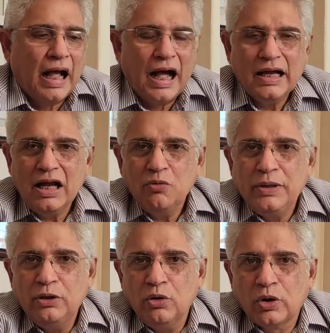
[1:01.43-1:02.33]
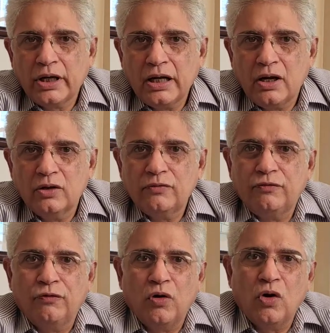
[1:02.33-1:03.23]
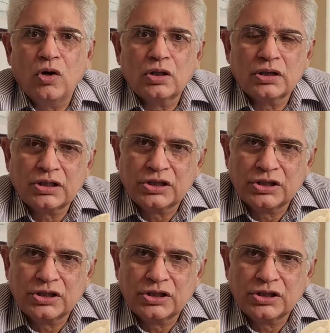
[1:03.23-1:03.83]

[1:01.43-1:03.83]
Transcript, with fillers: I have been looking out for